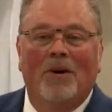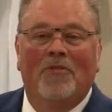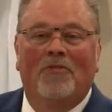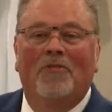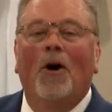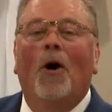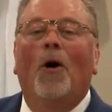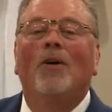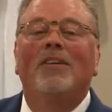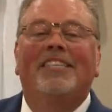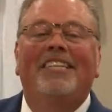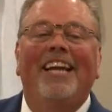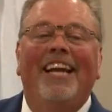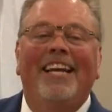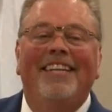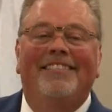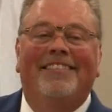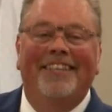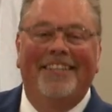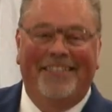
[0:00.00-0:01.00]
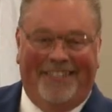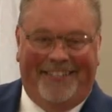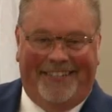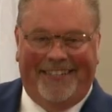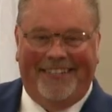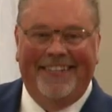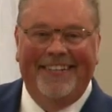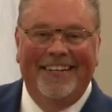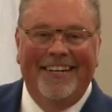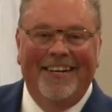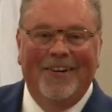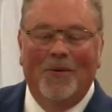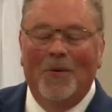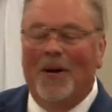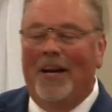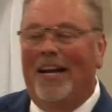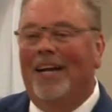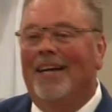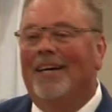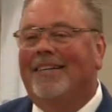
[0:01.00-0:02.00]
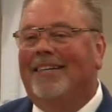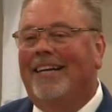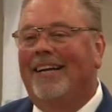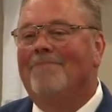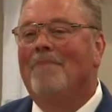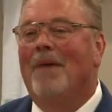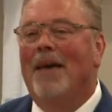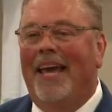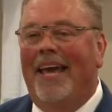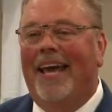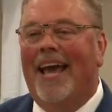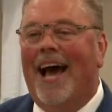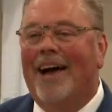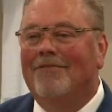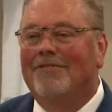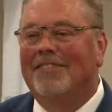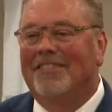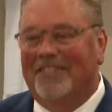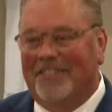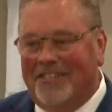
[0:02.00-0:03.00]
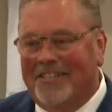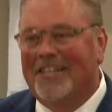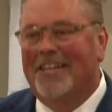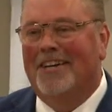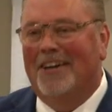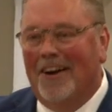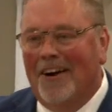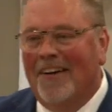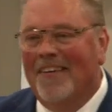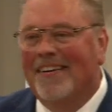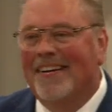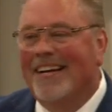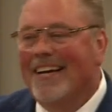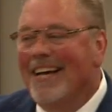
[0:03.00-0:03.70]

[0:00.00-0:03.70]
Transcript: before Jesus, when he looked at me, I was a sinner.